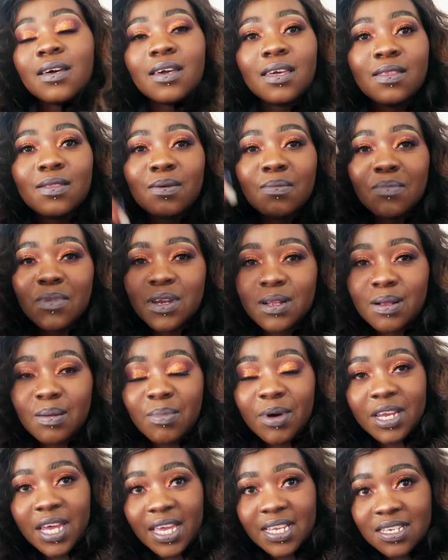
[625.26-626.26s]
in the middle
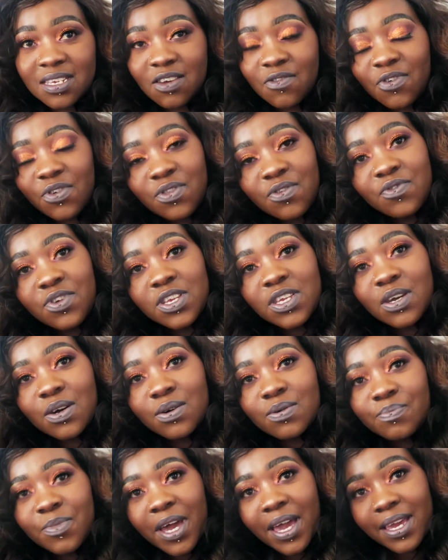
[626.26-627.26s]
but i did it for the
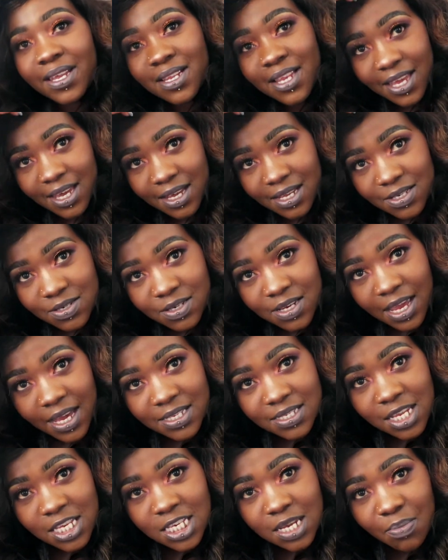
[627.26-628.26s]
video i had like did like a
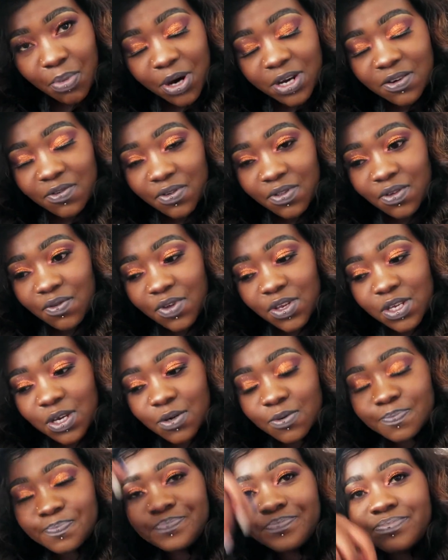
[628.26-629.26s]
center part for the
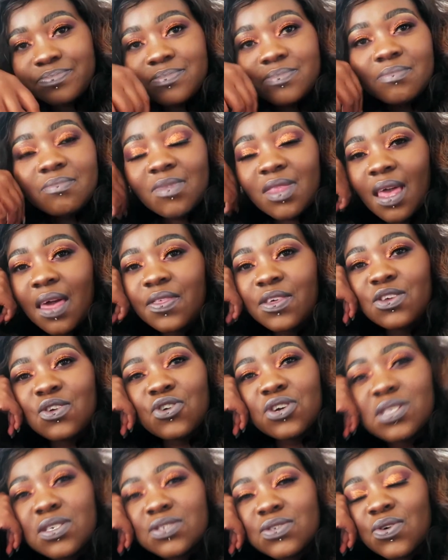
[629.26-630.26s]
video i think you
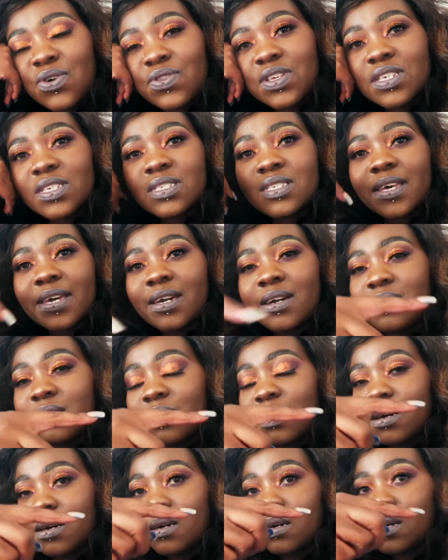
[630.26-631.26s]
already saw this like in
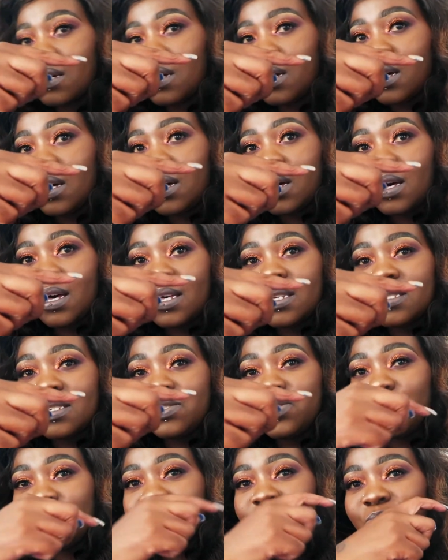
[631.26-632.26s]
the
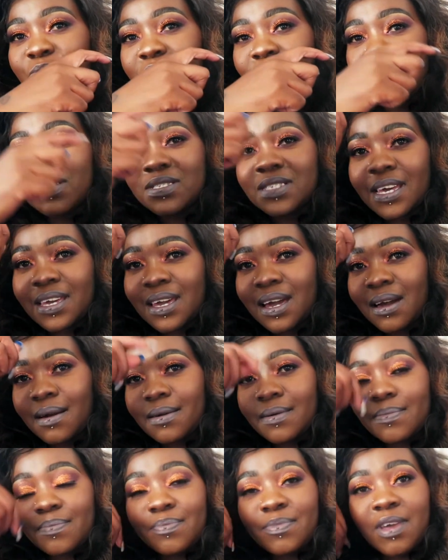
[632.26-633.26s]
situation when i was like
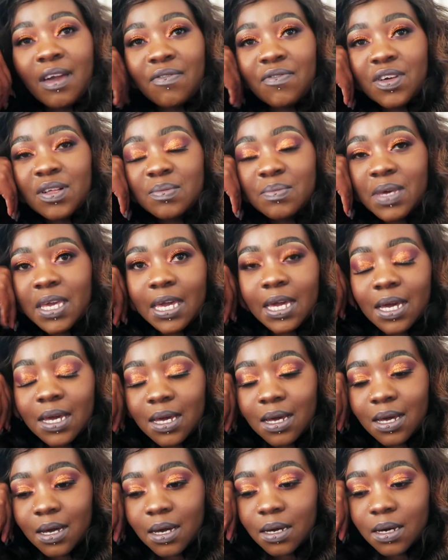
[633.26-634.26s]
yeah filming
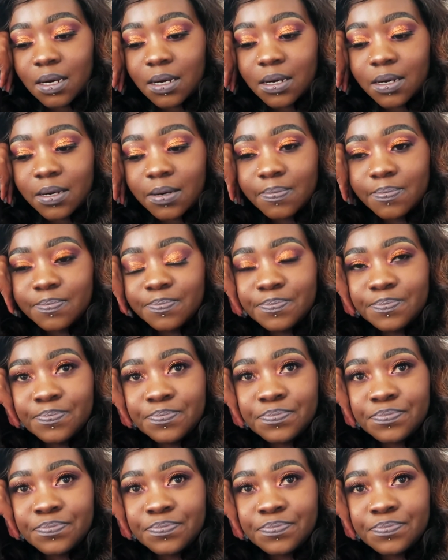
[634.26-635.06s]
um